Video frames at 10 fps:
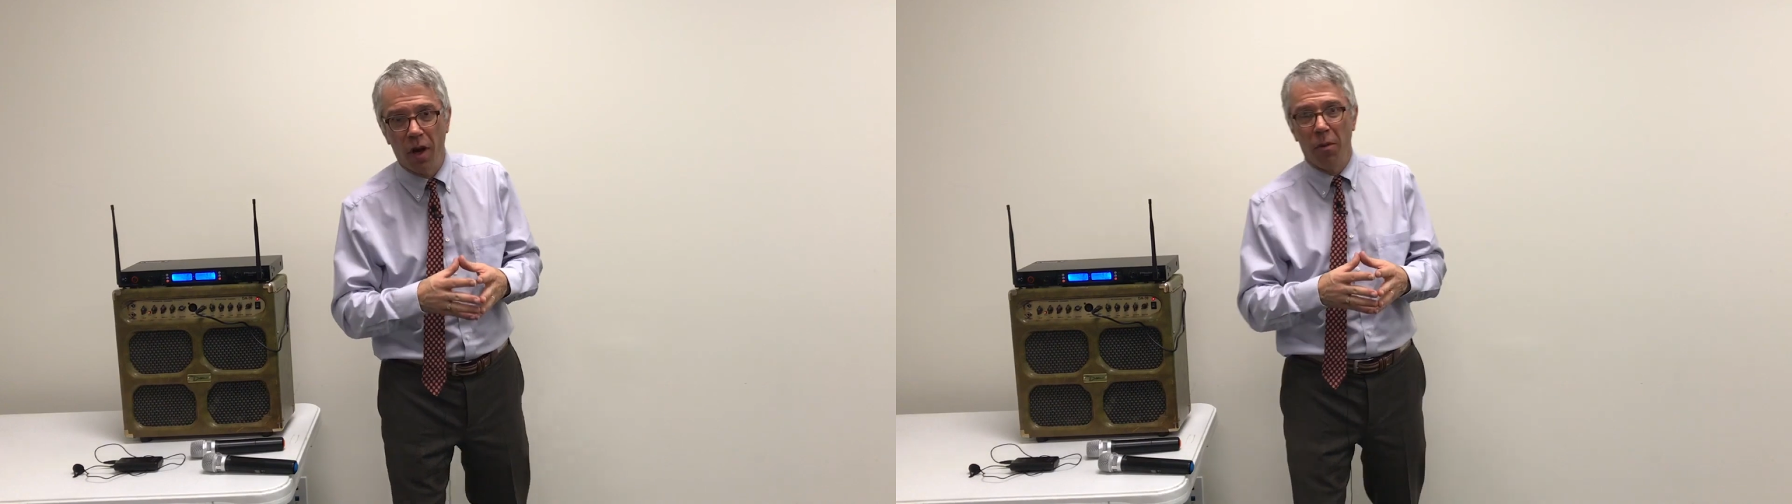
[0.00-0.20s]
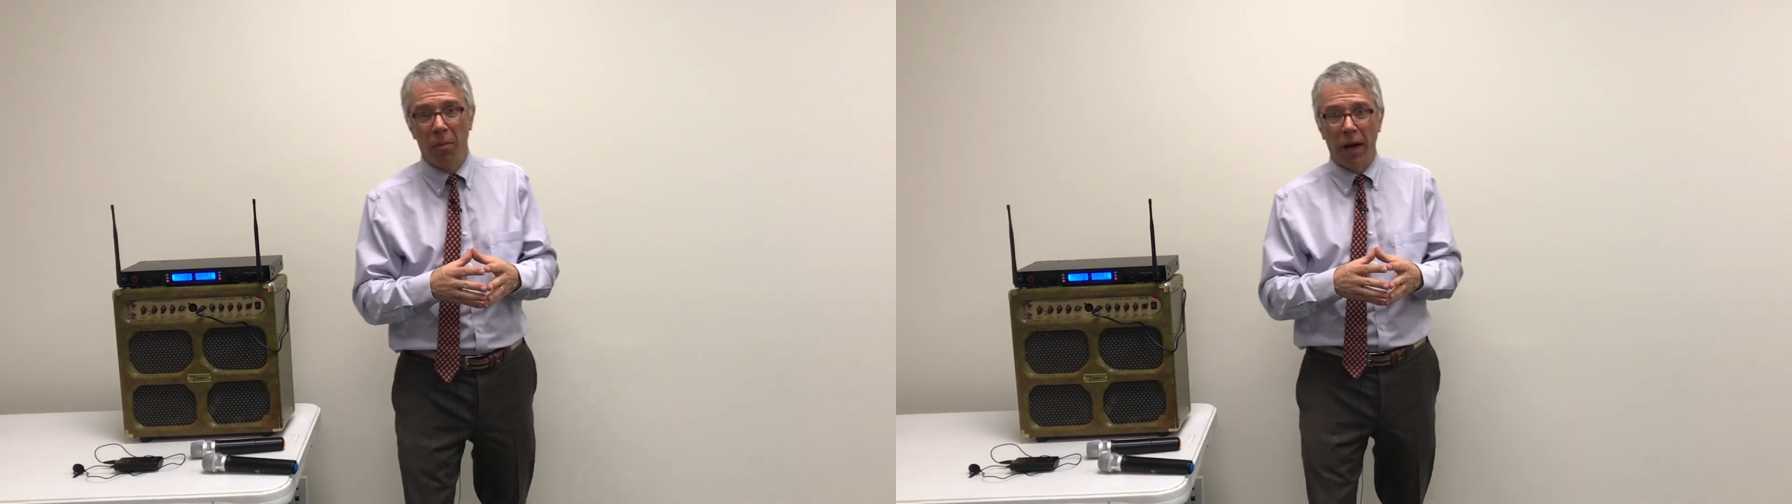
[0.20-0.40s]

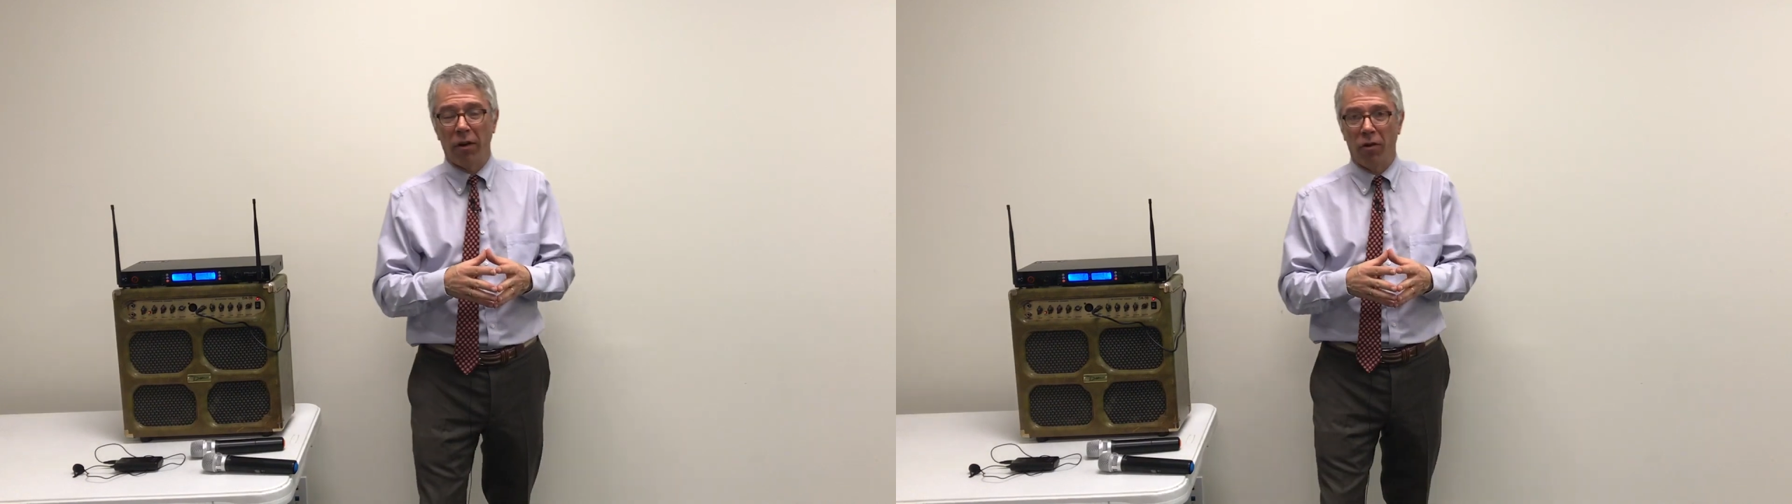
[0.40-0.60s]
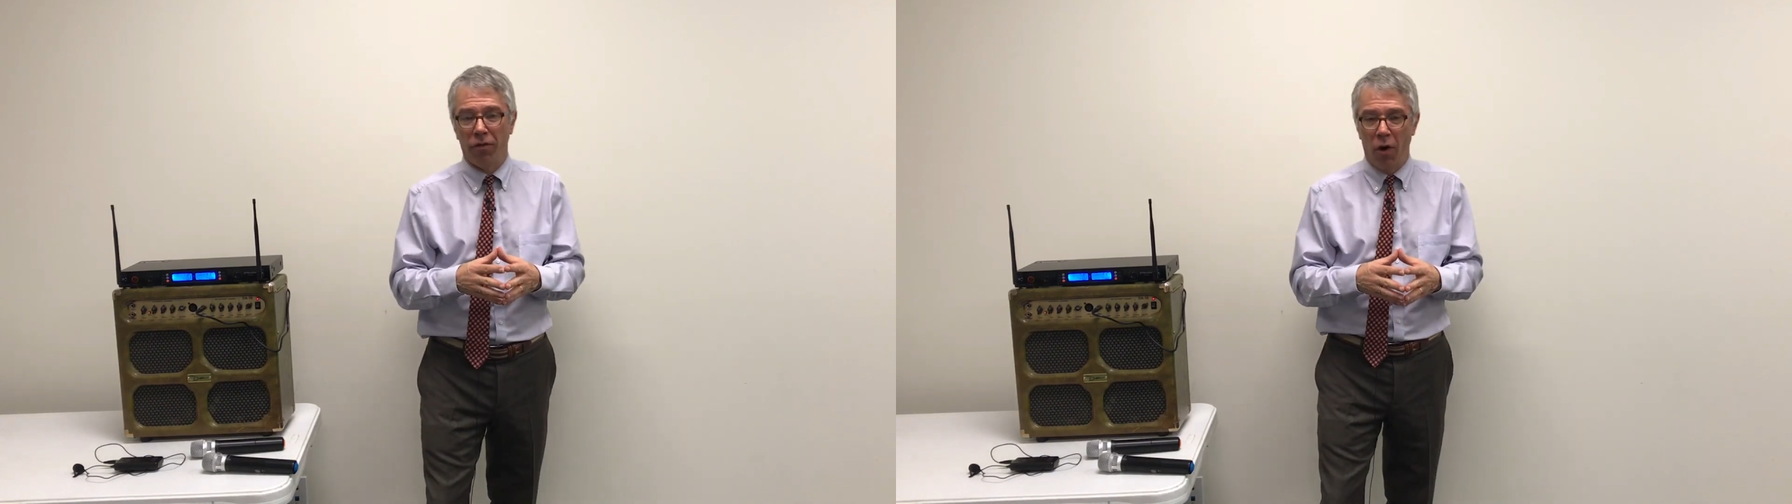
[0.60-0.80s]
a
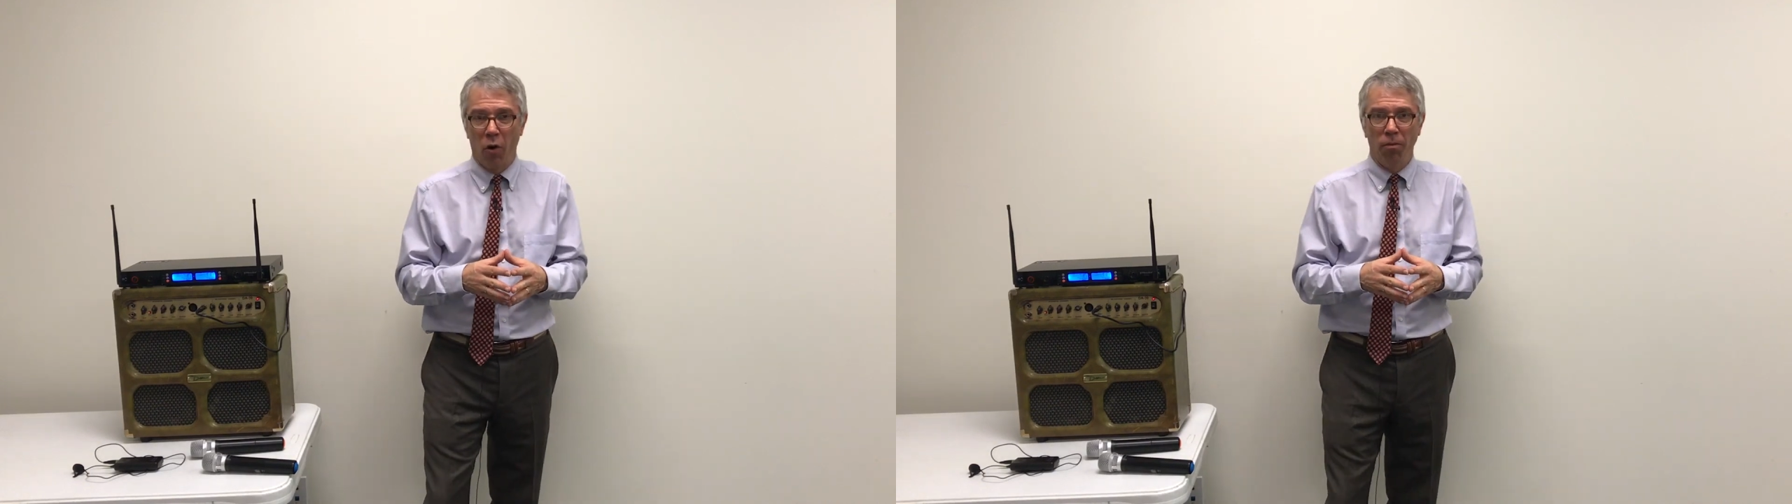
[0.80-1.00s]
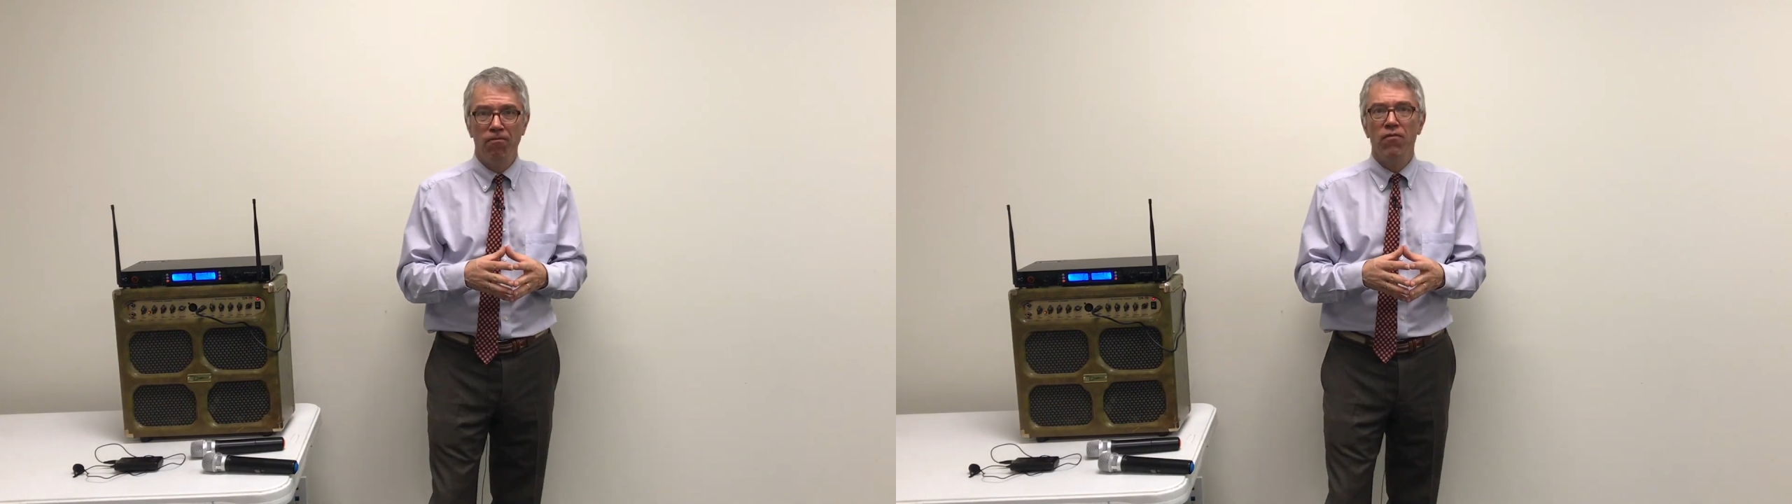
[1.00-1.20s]
microphone.